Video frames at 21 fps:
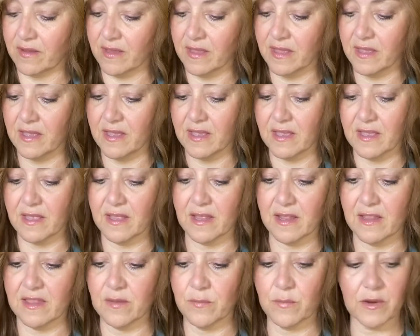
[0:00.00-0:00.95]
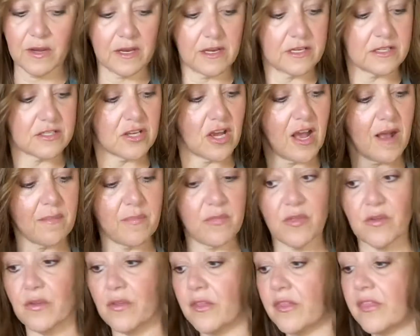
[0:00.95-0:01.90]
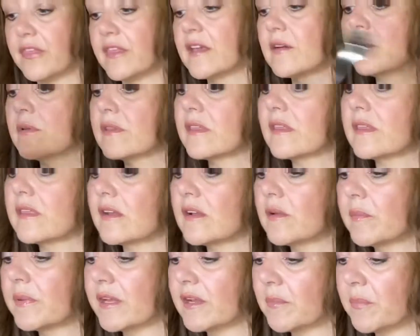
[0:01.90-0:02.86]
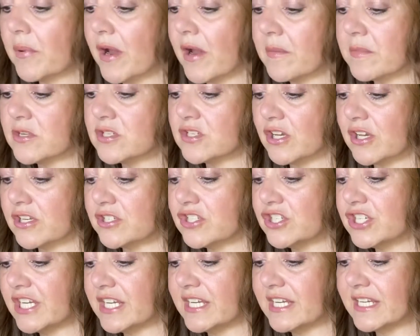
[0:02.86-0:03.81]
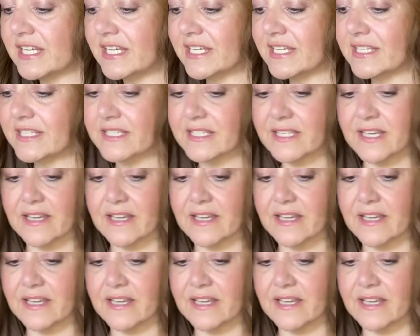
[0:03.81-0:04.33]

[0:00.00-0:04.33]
Okay, and then we're gonna top the whole thing with a little bit of Parmesan cheese.